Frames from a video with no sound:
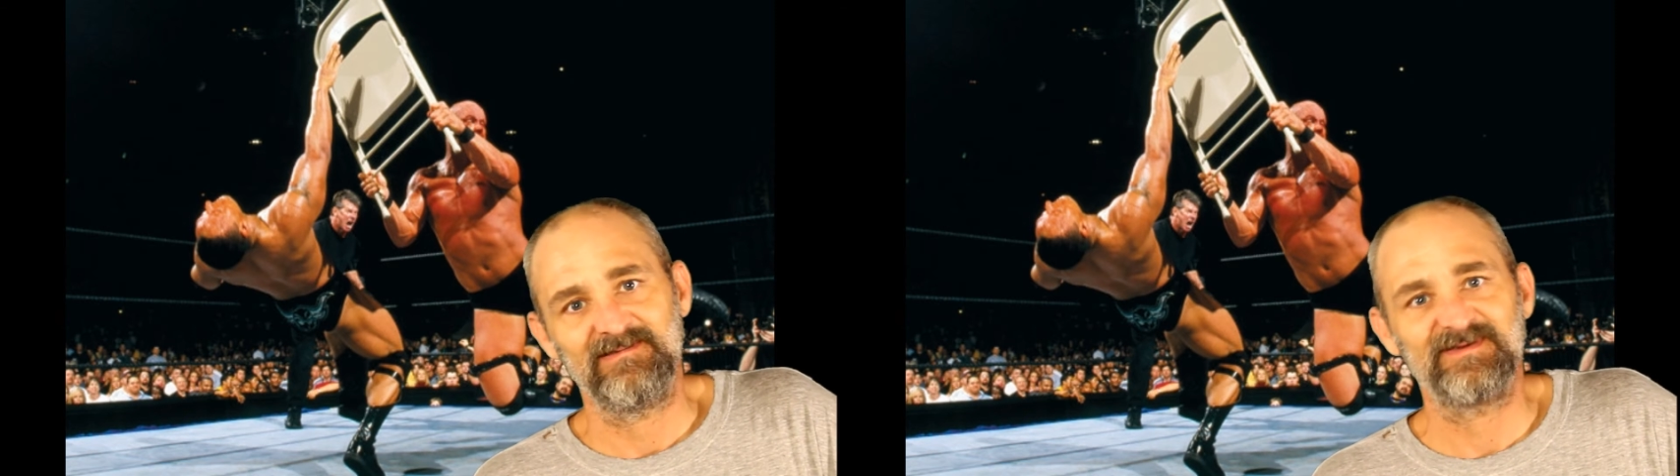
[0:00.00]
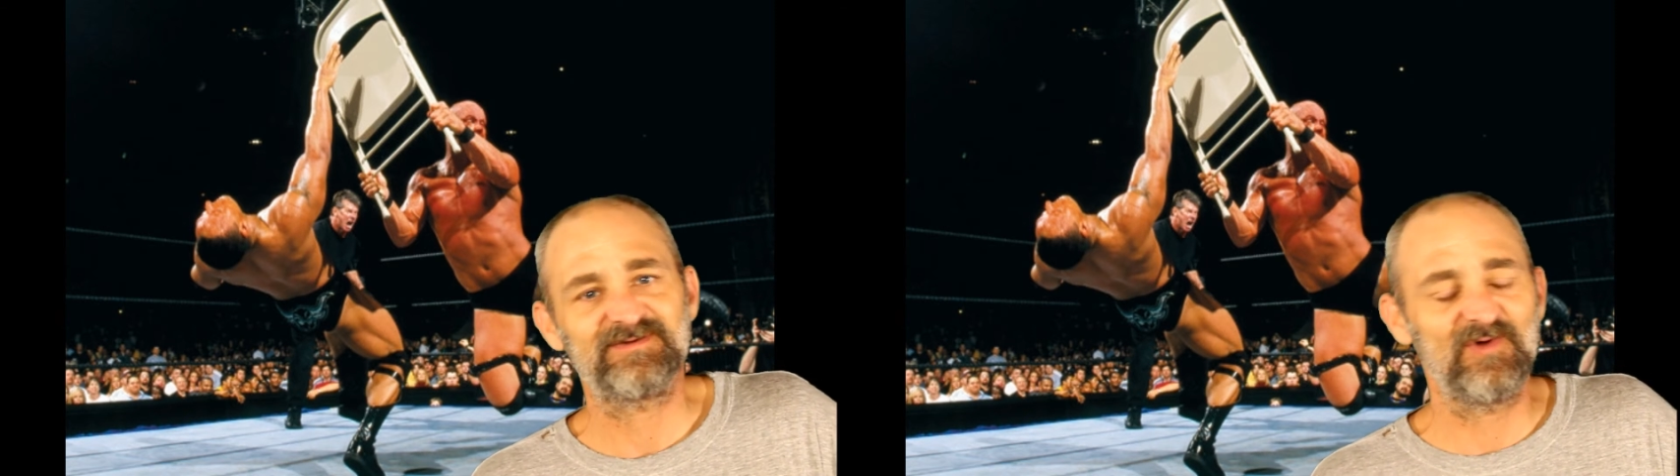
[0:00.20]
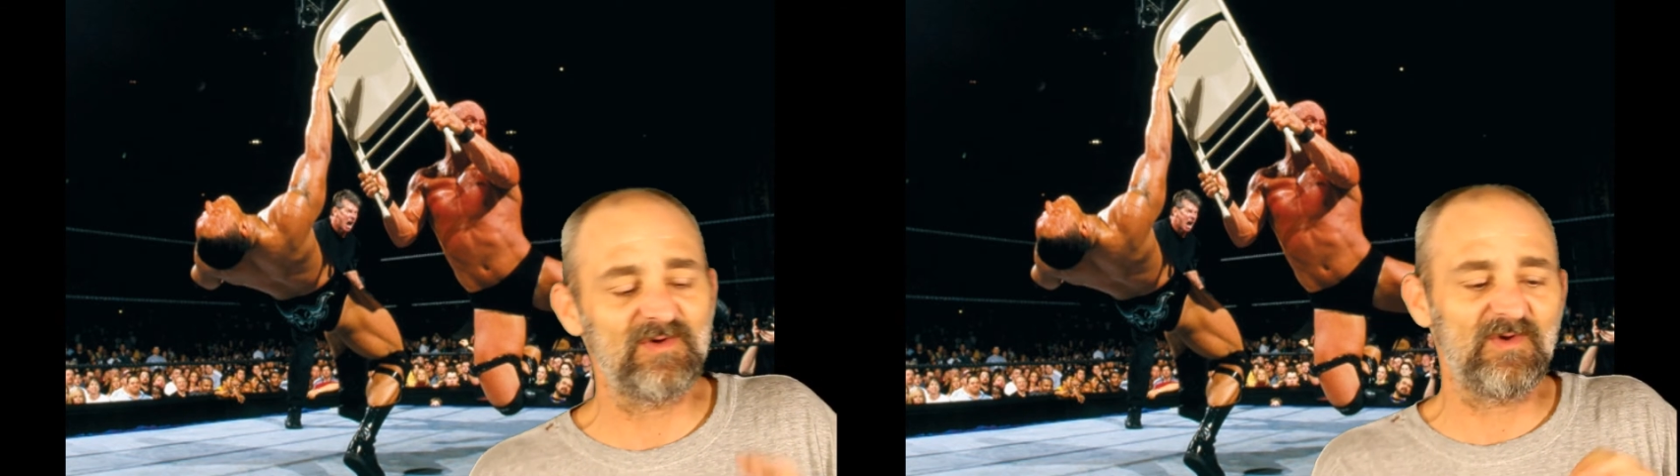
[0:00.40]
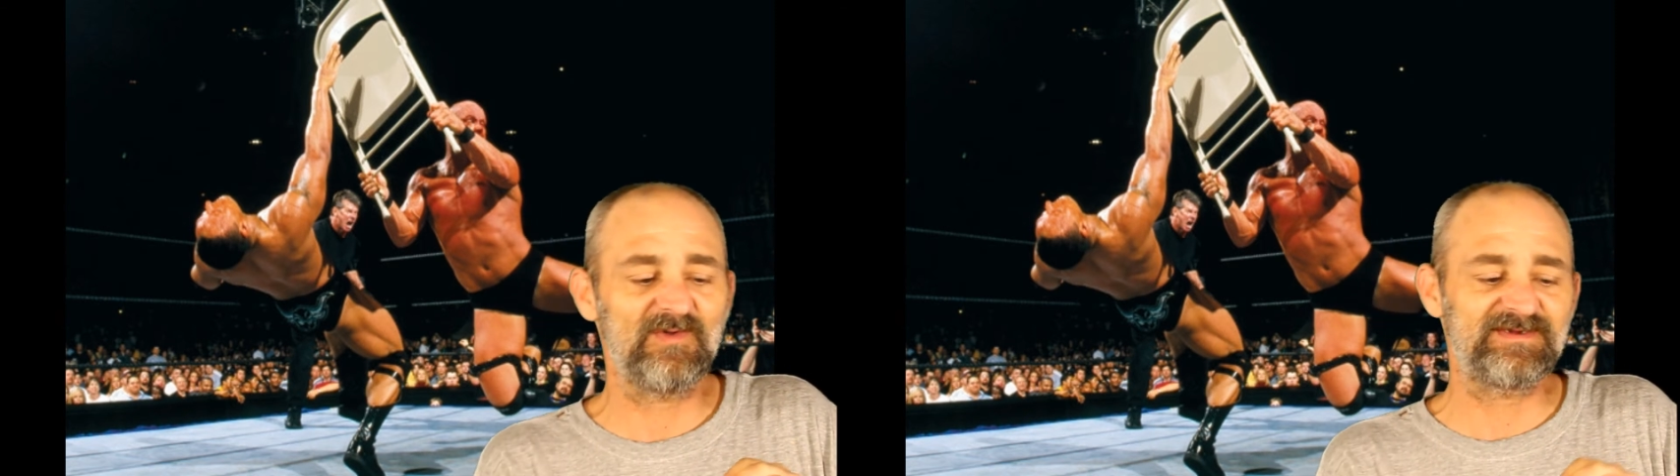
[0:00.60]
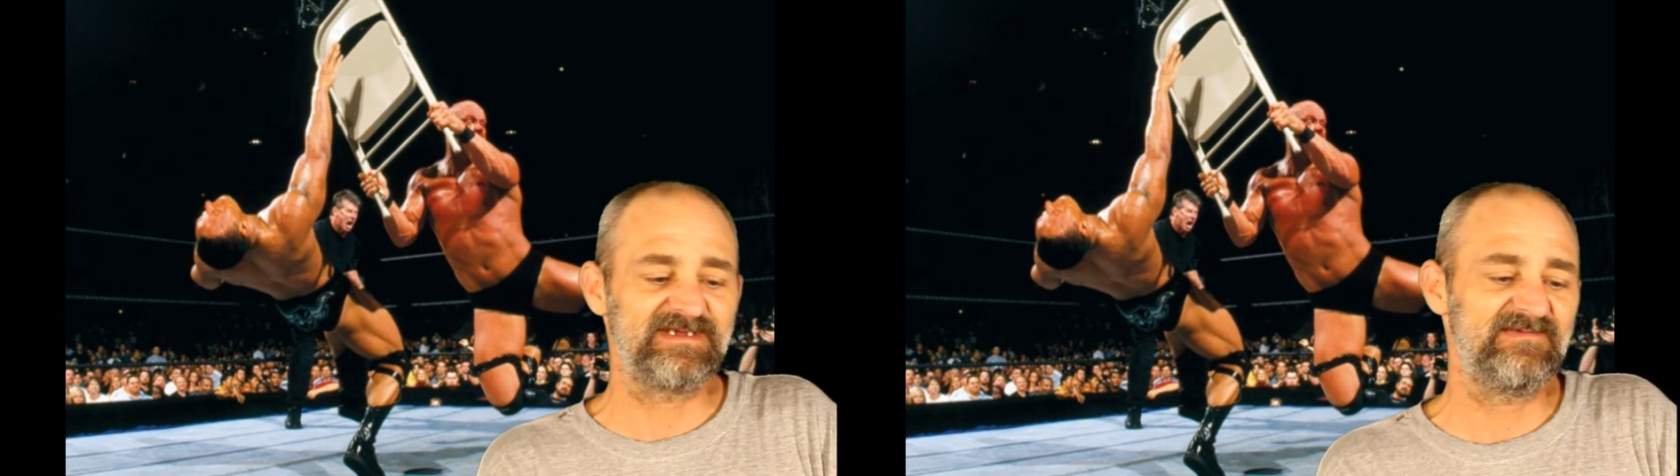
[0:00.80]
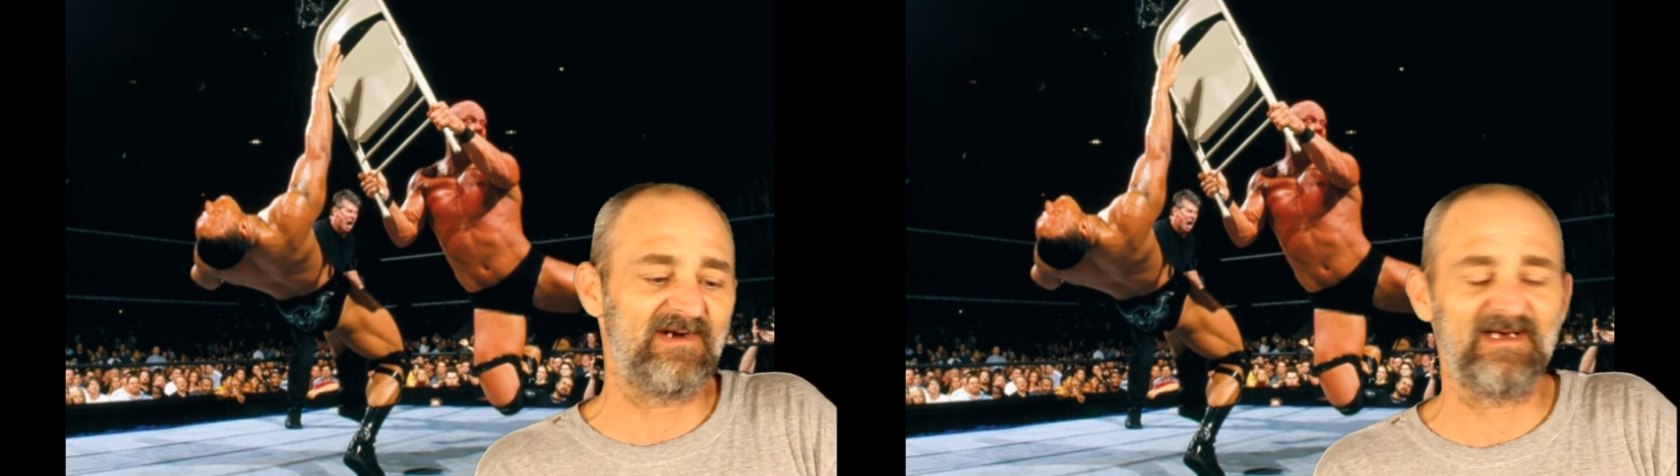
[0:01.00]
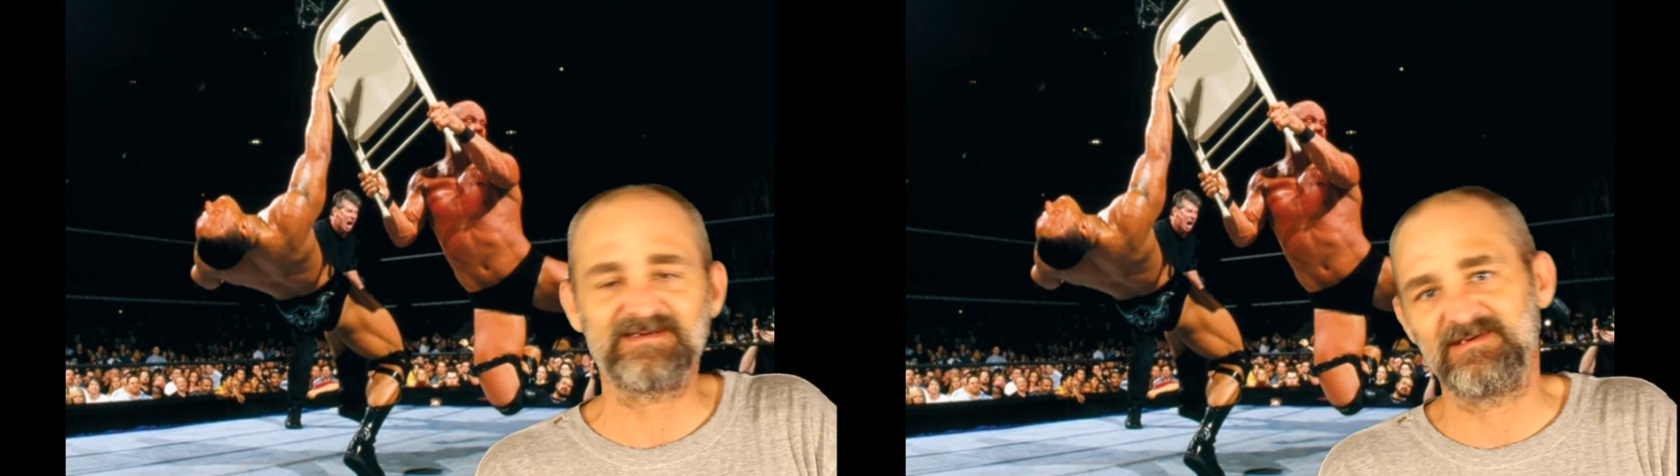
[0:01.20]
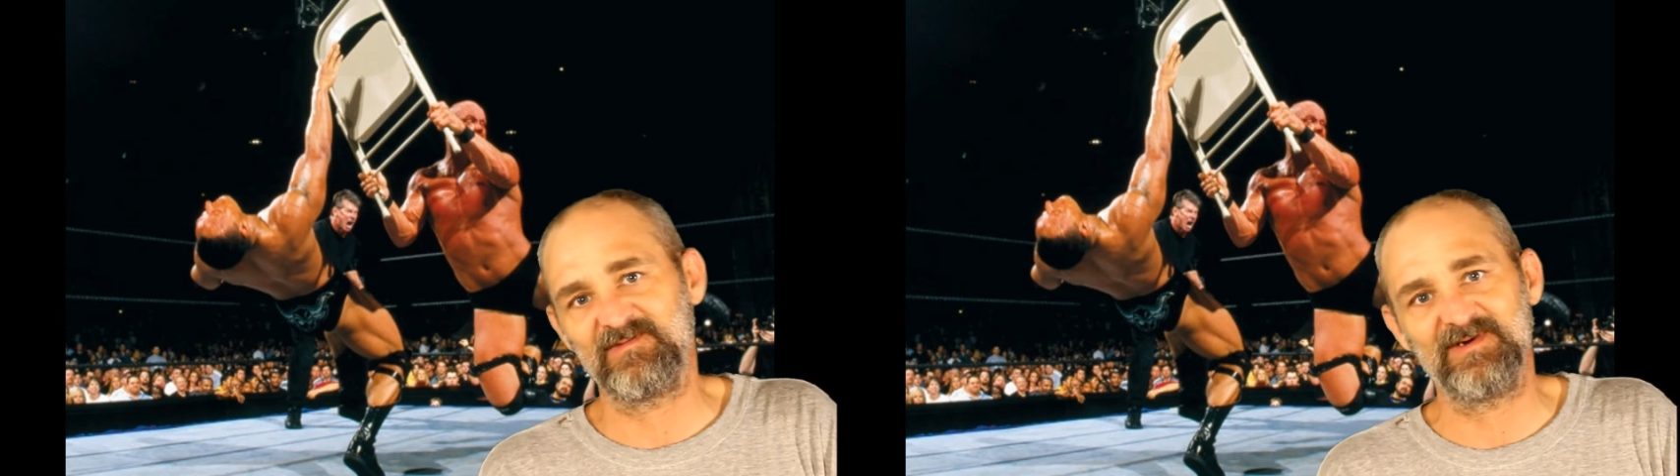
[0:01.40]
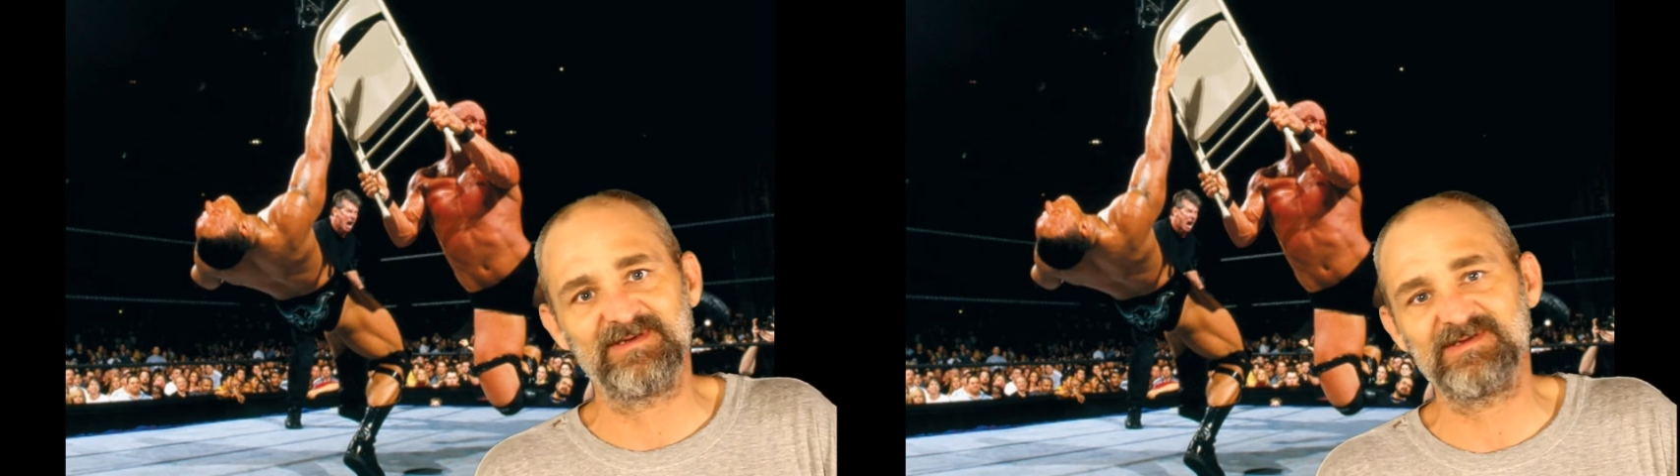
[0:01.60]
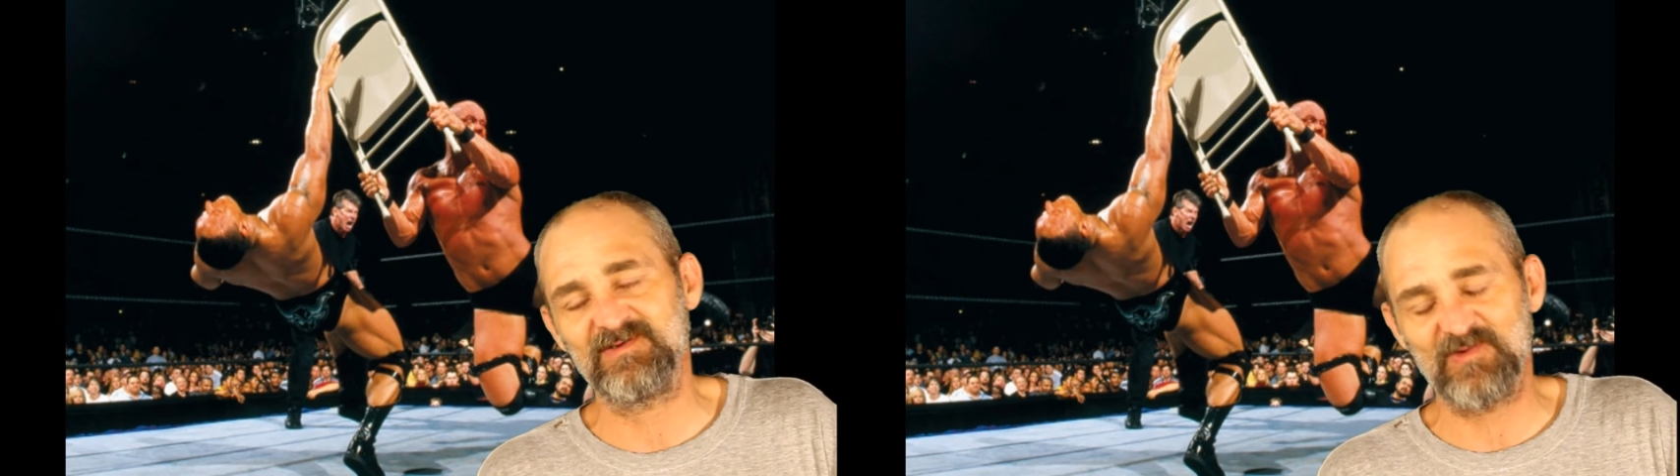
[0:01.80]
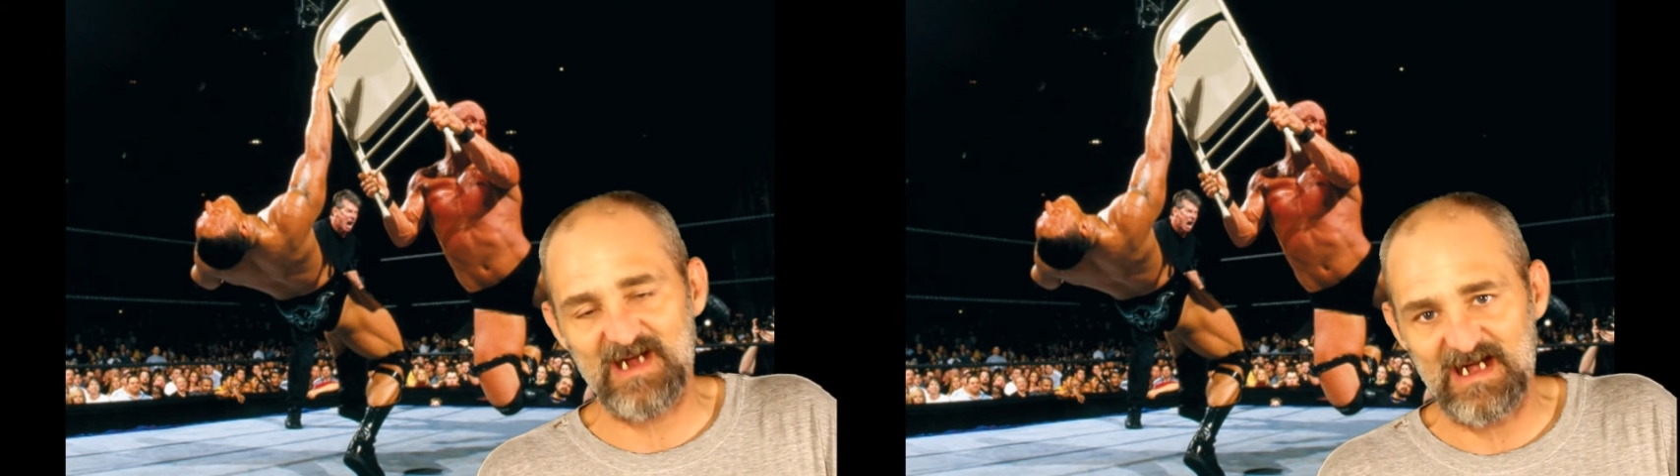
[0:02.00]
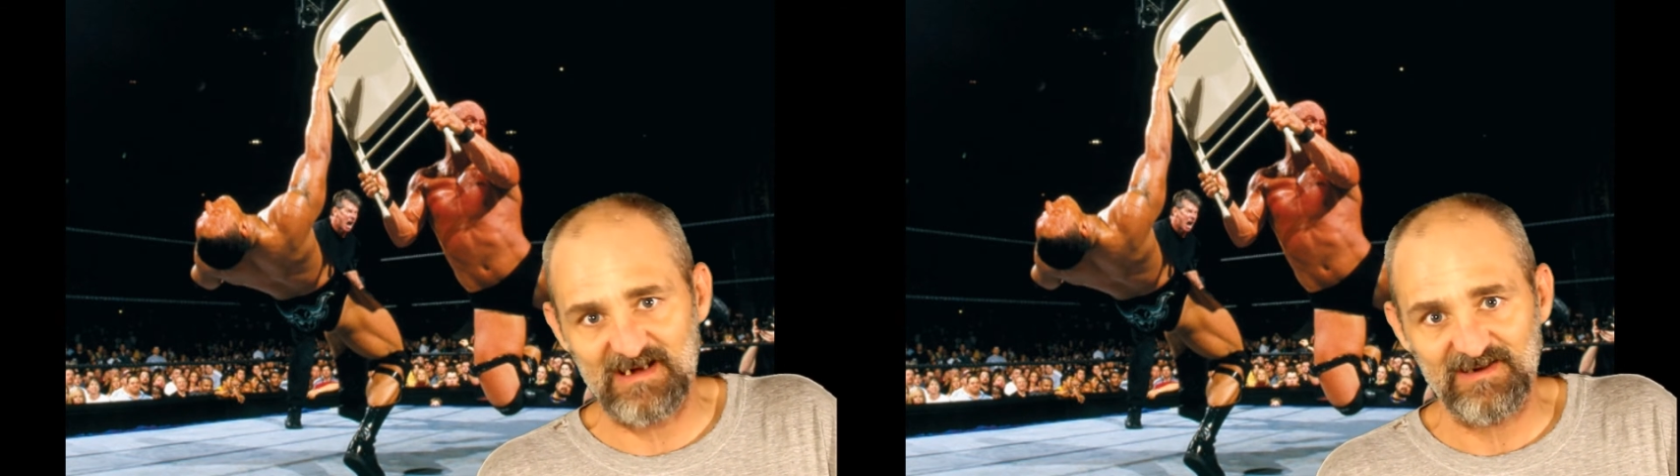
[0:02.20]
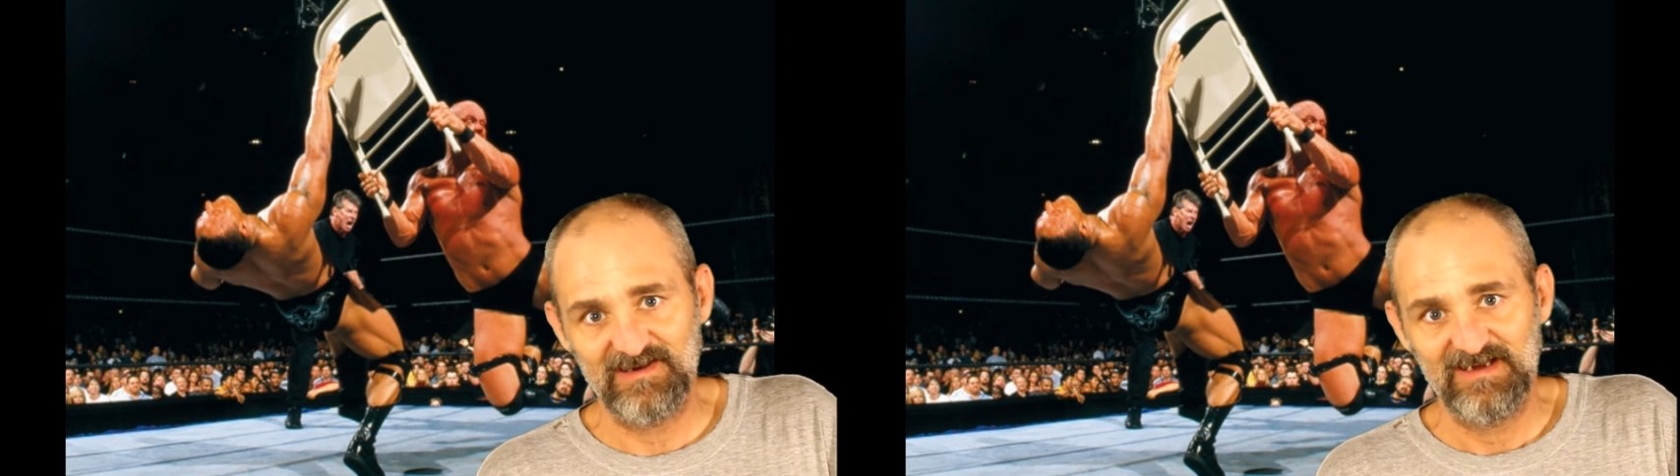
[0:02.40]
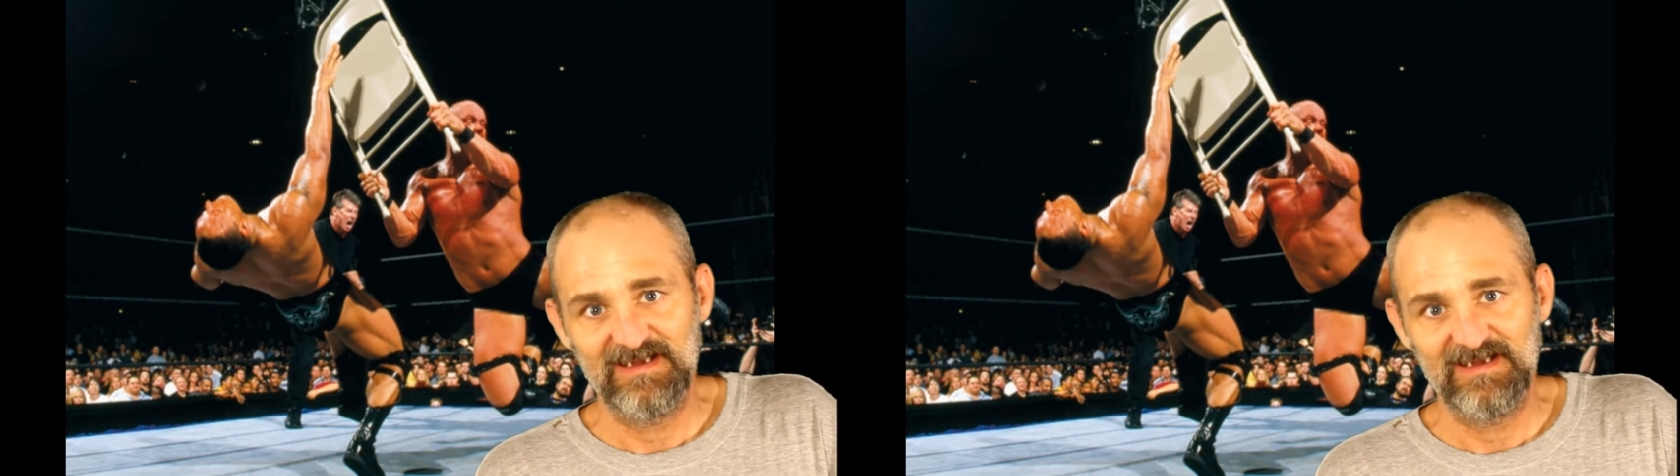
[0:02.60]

Stone Cold Steve Austin versus The Rock.